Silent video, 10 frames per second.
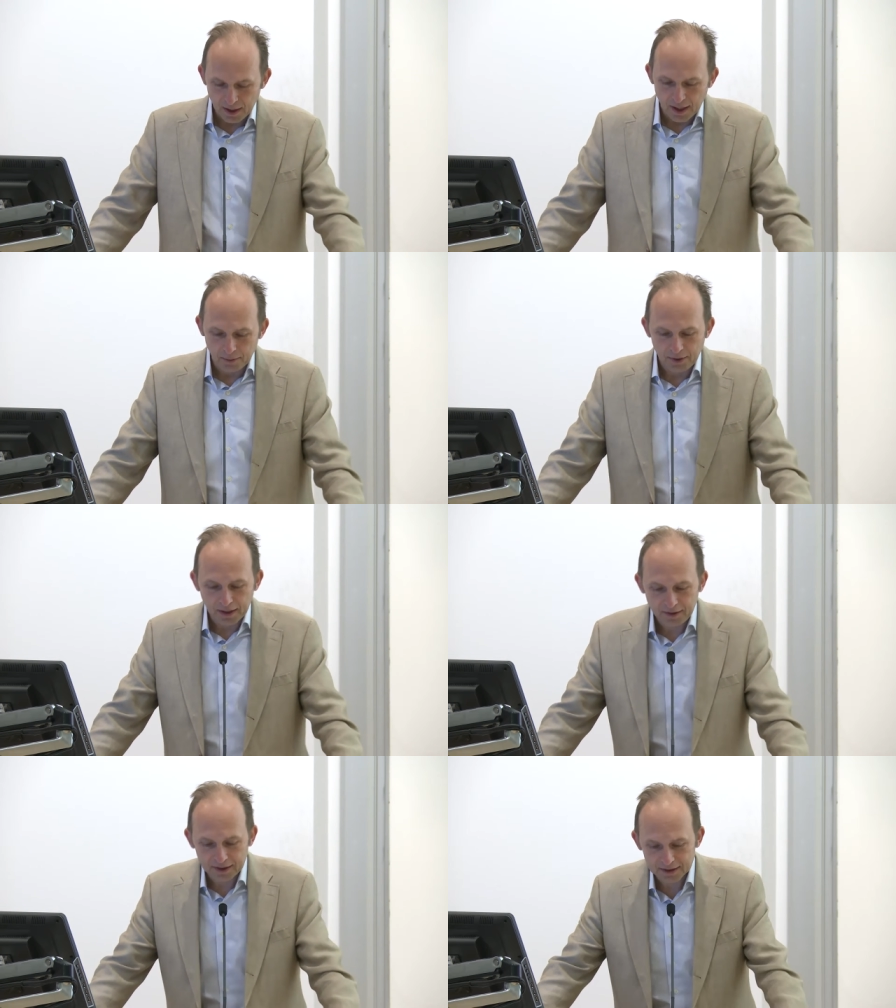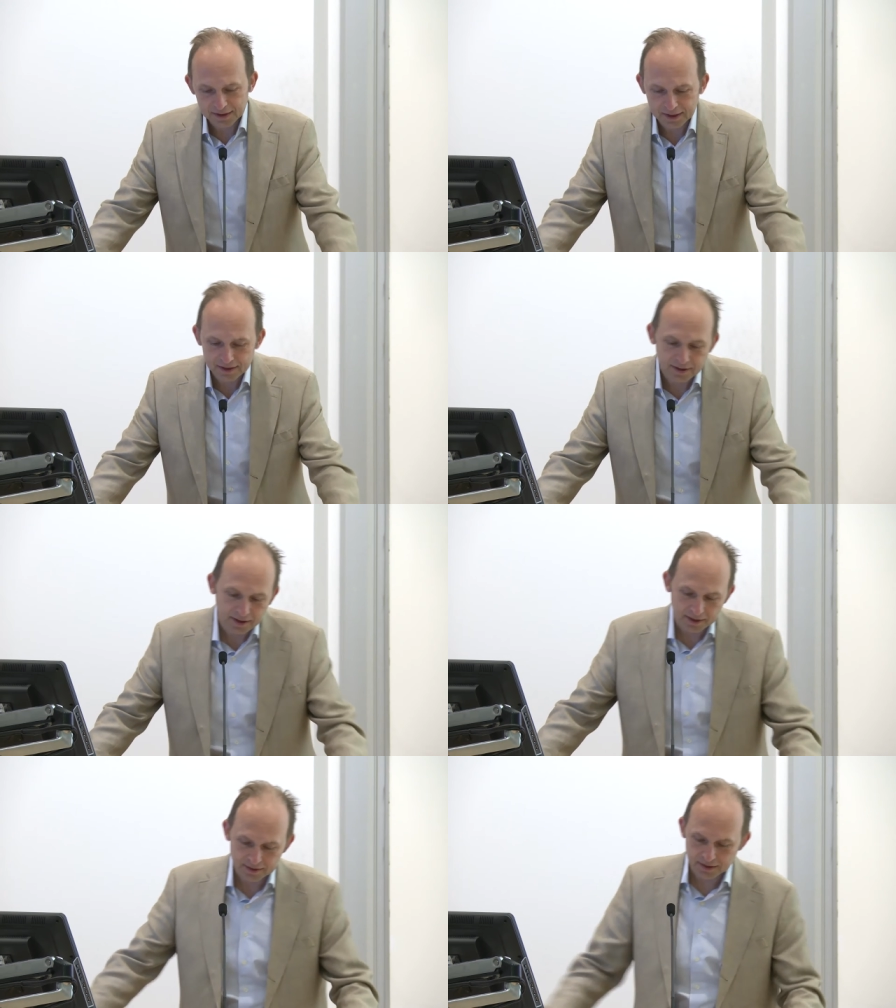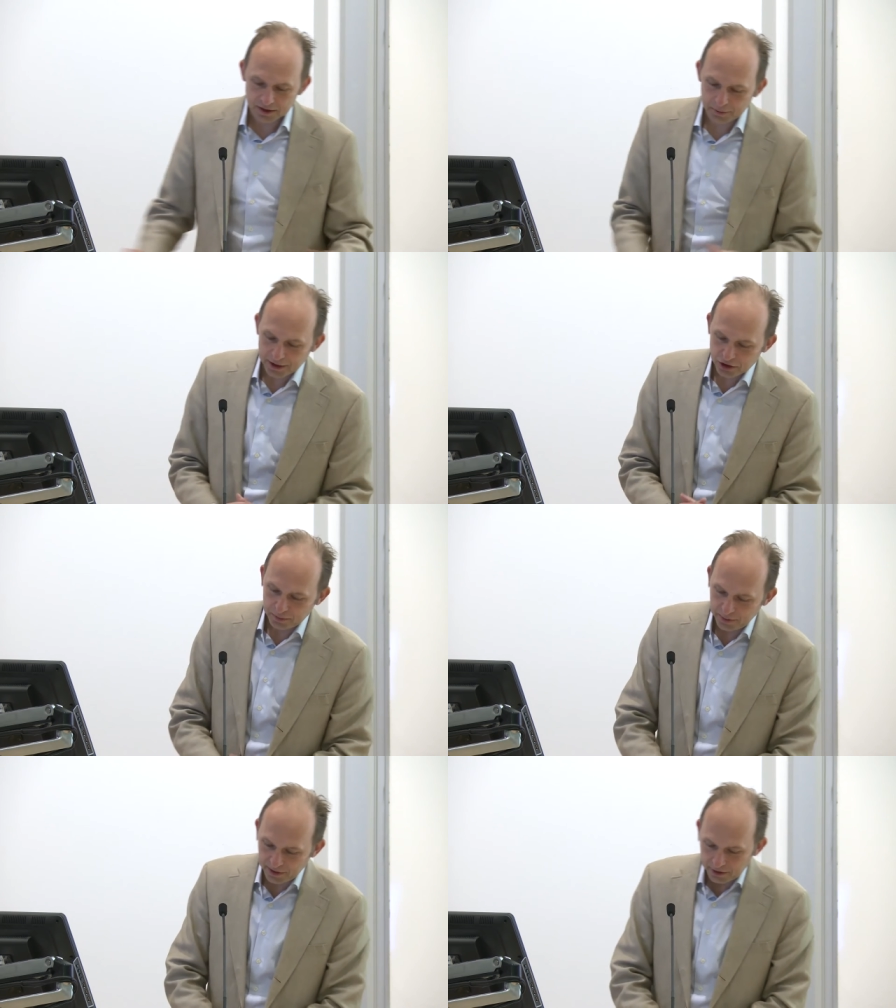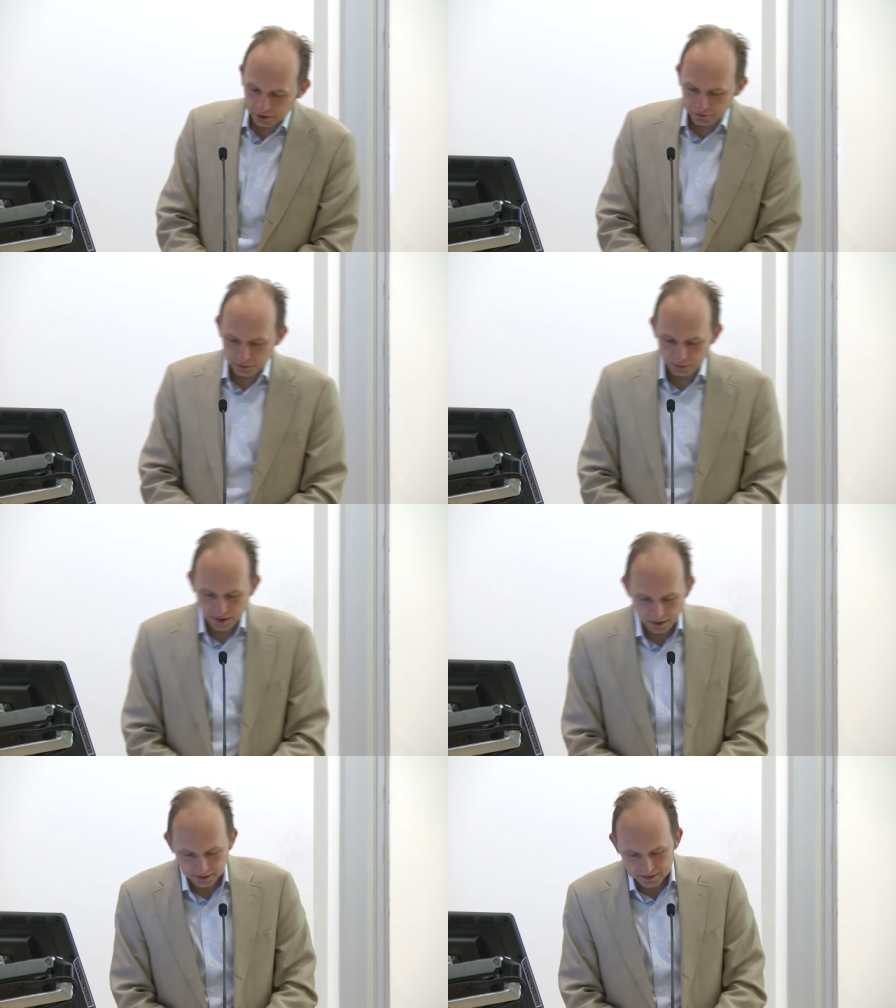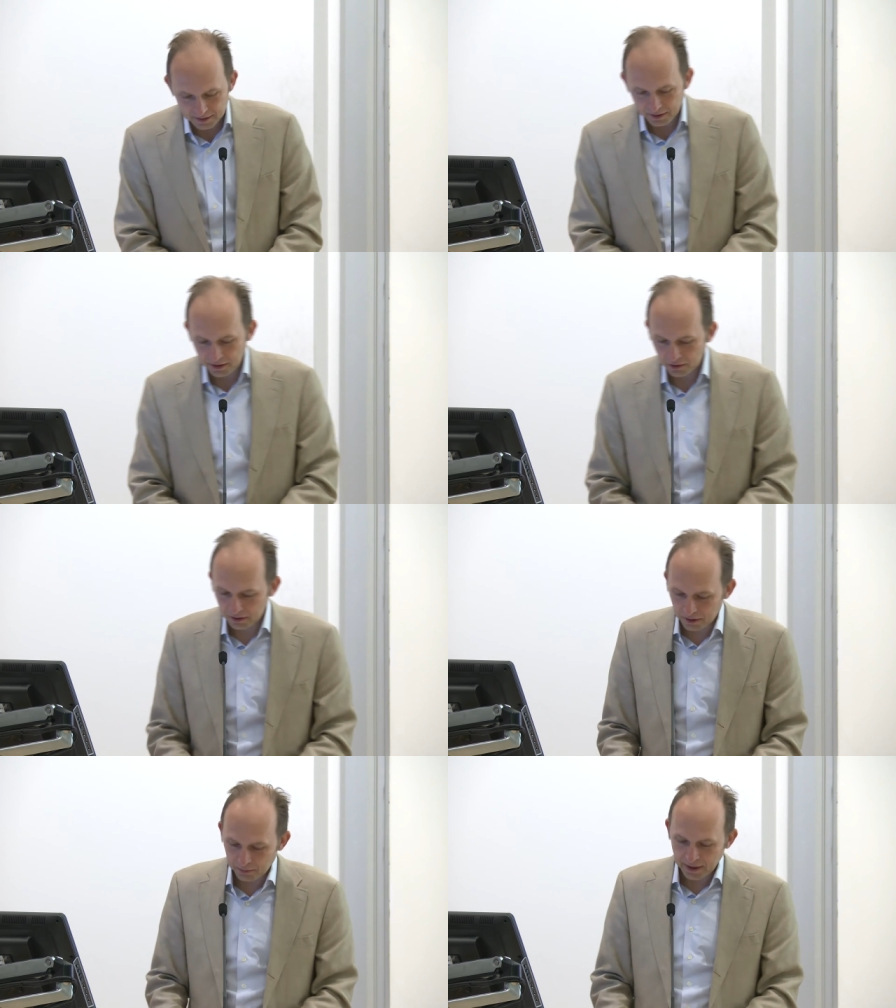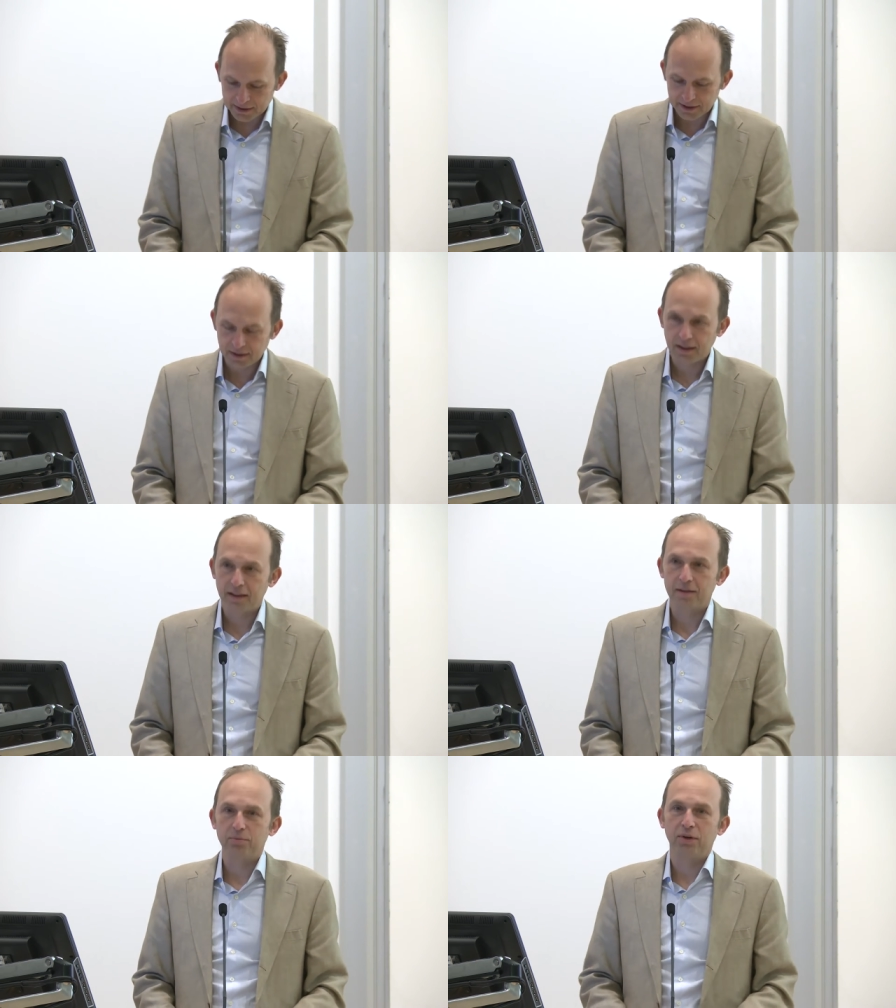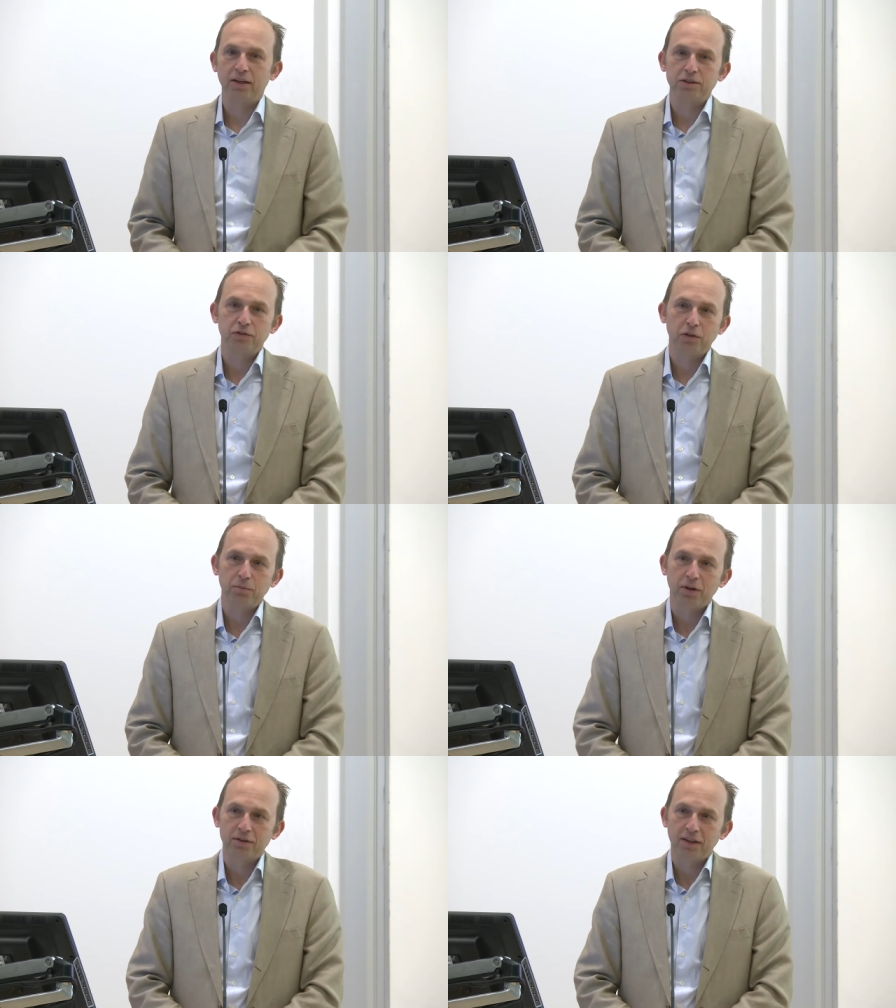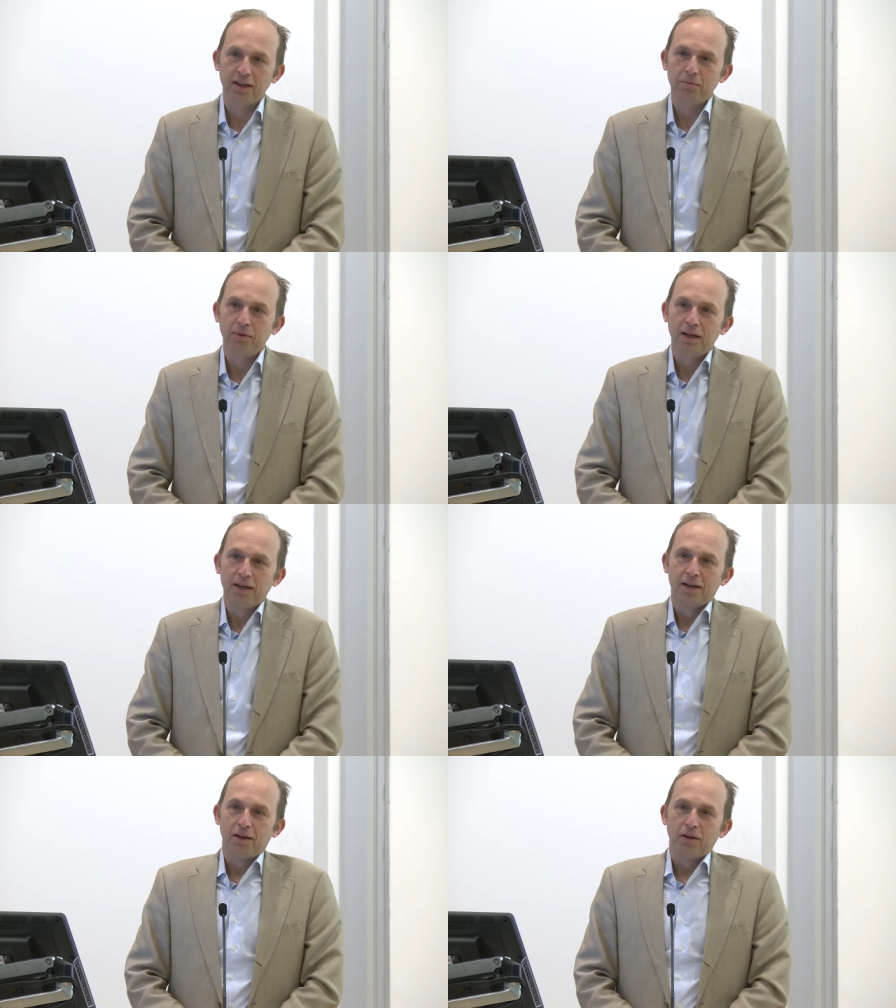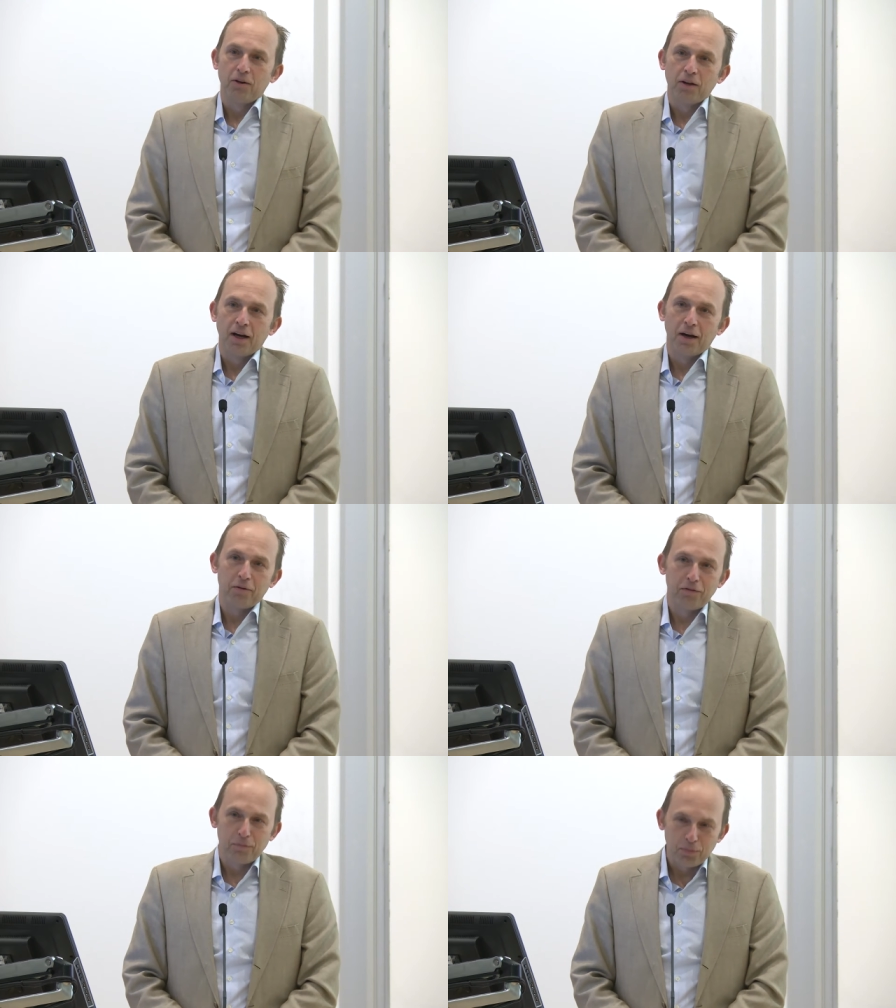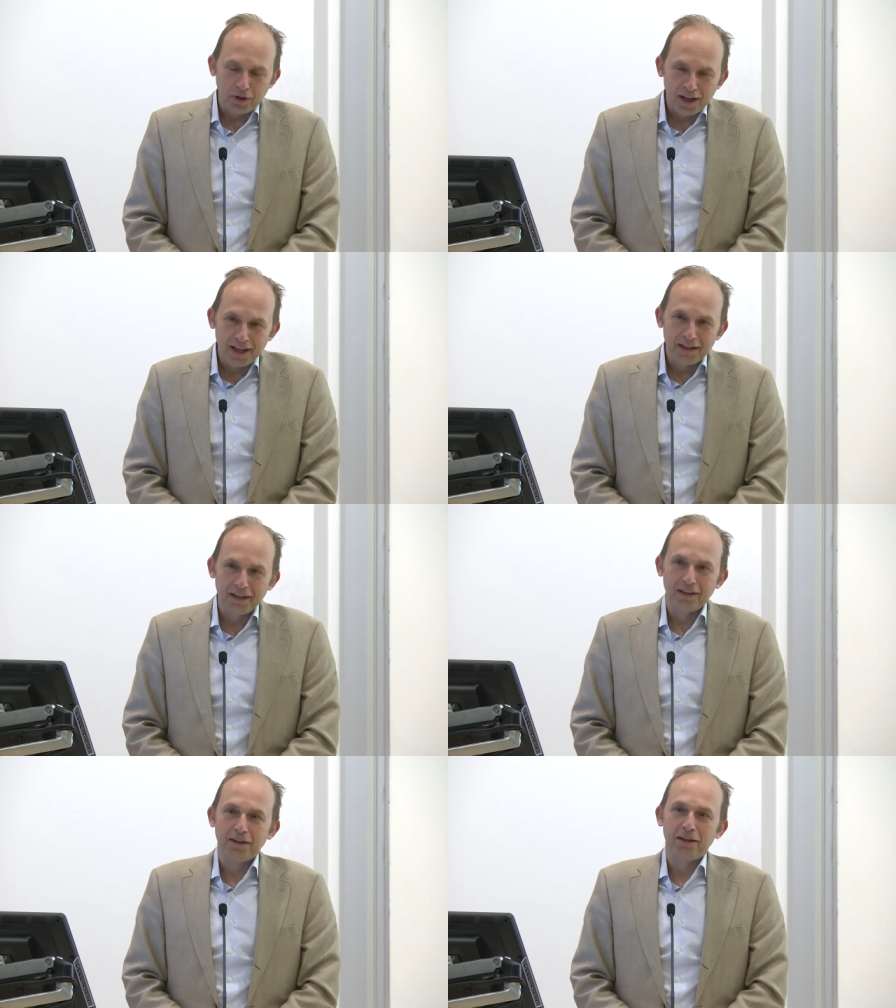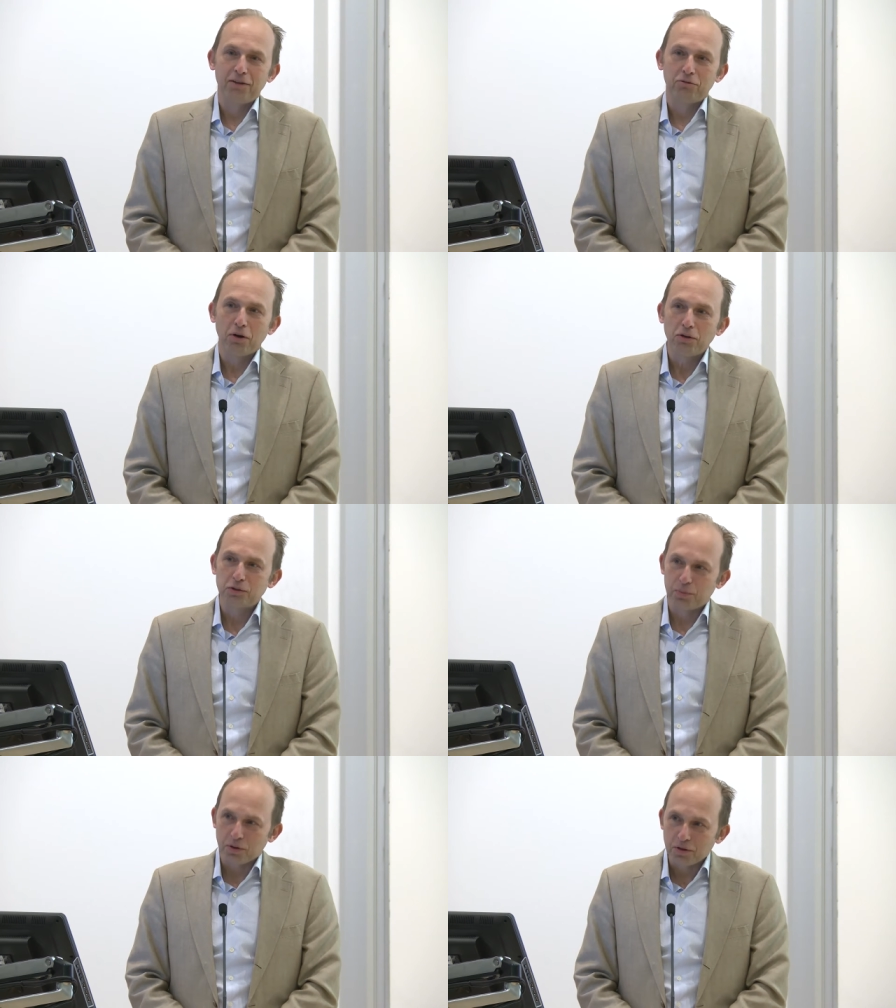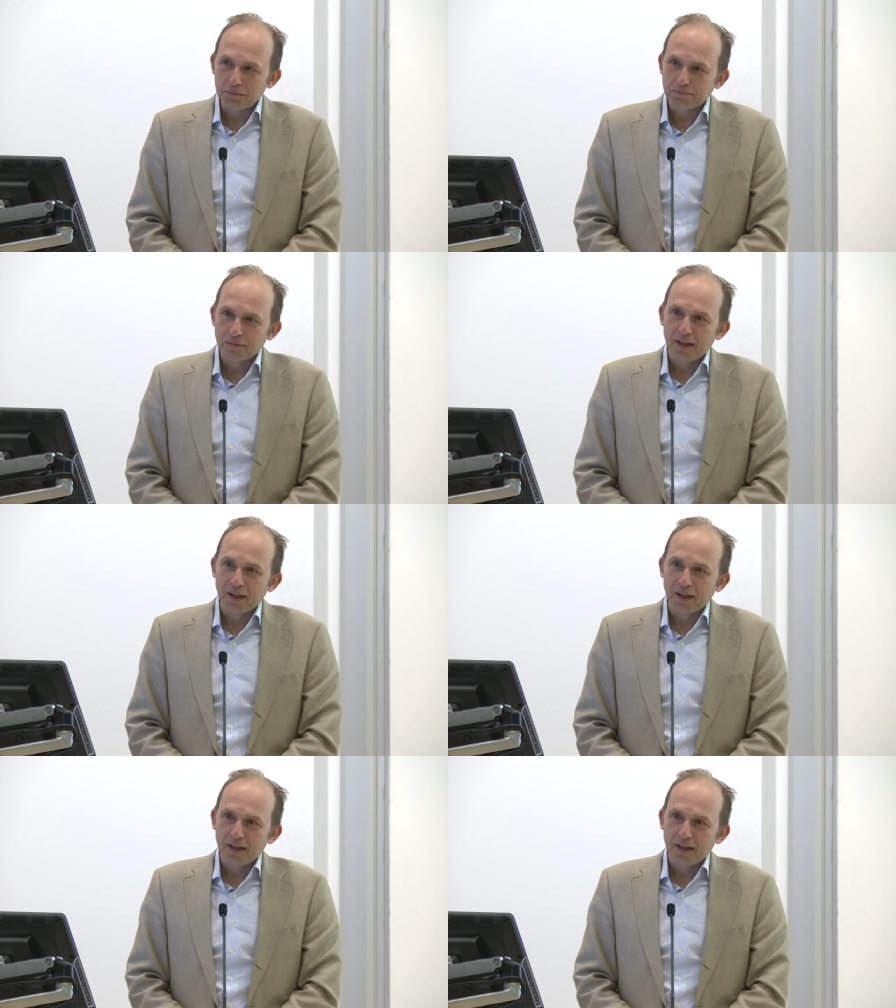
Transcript: Um, 1916 is an especially big year for Brown. It's the year, amazingly, that Brown's football team uh, played in the Rose Bowl.